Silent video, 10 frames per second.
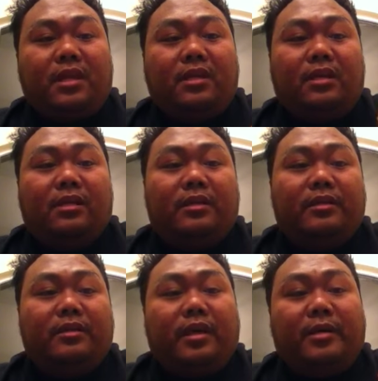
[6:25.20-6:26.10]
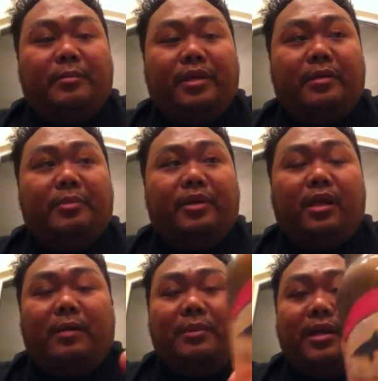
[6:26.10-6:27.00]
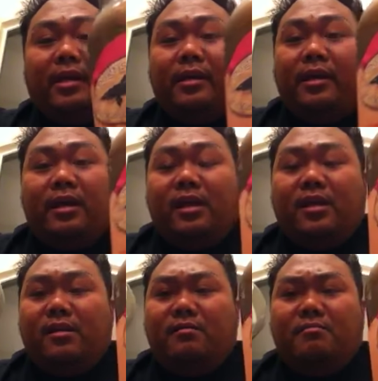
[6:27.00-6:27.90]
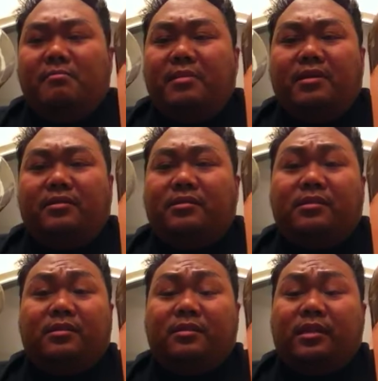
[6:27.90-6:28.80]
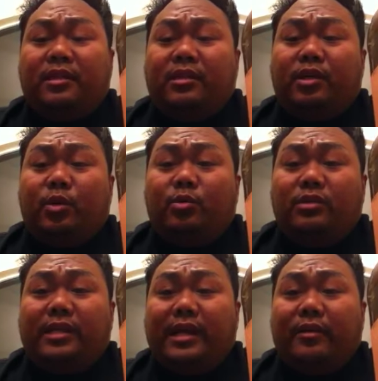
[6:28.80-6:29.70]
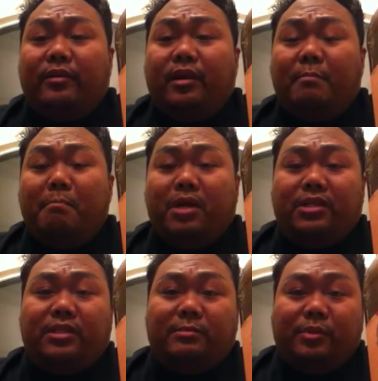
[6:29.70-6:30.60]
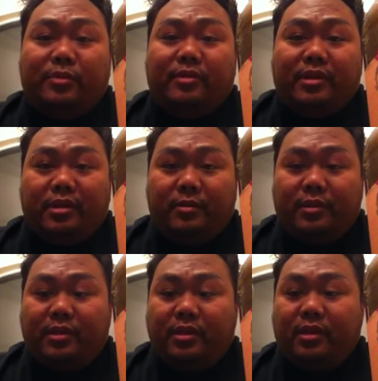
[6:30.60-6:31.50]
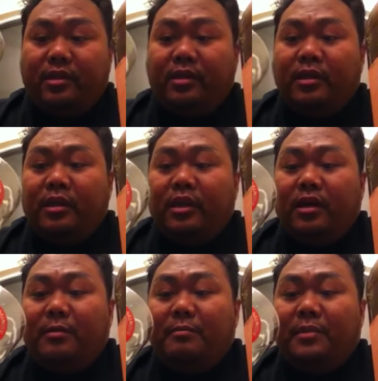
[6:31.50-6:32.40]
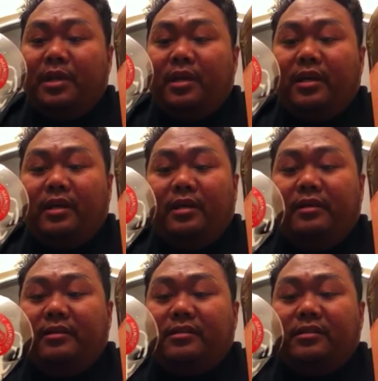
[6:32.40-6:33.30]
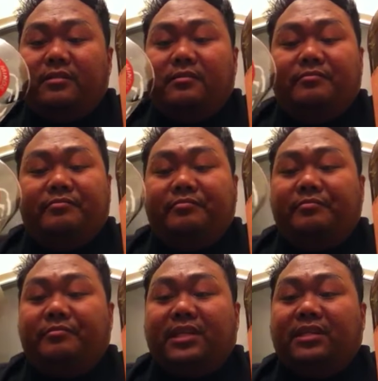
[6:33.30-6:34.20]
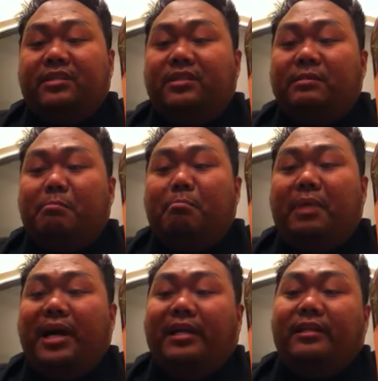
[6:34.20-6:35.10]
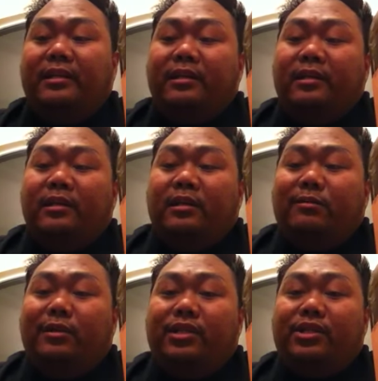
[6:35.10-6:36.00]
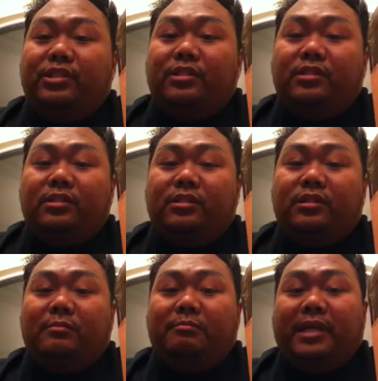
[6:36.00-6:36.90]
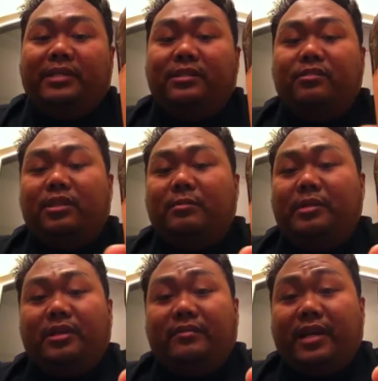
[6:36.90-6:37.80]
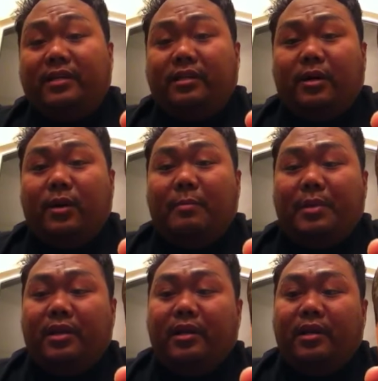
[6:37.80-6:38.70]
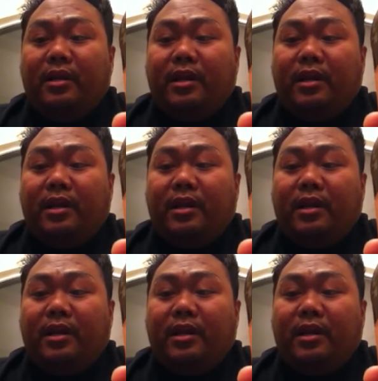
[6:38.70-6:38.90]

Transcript: in their 90-minute Imperial IPA, and it goes down much smoother than you would think, and it doesn't bite, which makes the drinkability factor go up, and